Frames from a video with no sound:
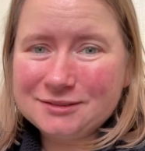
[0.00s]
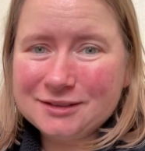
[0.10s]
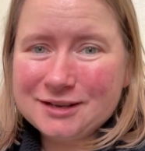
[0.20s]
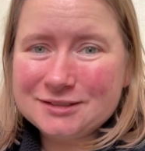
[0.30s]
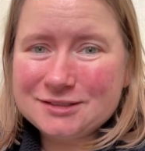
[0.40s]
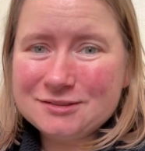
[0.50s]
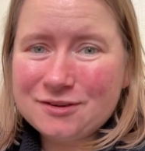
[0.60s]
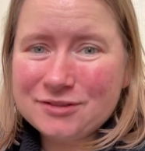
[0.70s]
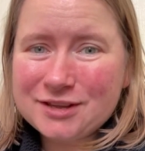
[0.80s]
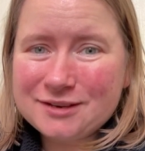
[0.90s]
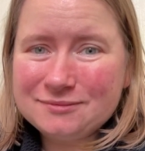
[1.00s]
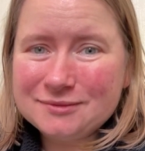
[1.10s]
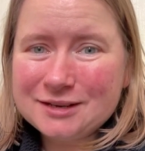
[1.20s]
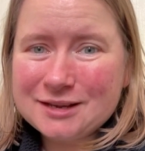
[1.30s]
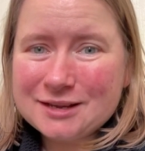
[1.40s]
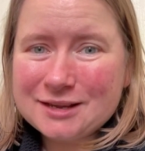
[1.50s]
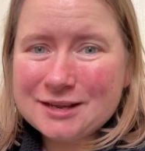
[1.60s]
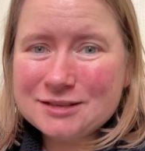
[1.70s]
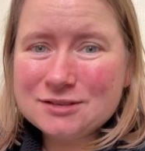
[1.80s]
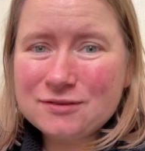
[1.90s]
It's nothing
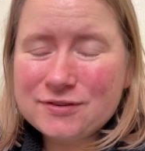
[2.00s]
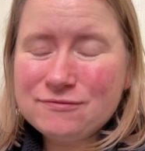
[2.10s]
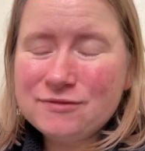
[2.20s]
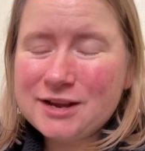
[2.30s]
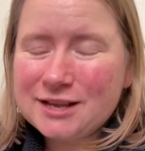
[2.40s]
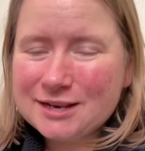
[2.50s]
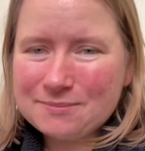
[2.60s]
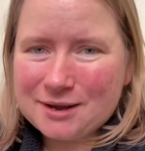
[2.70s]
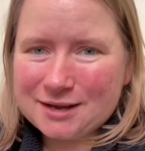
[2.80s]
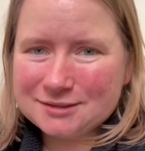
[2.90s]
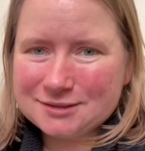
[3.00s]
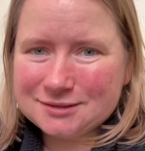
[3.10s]
really bad.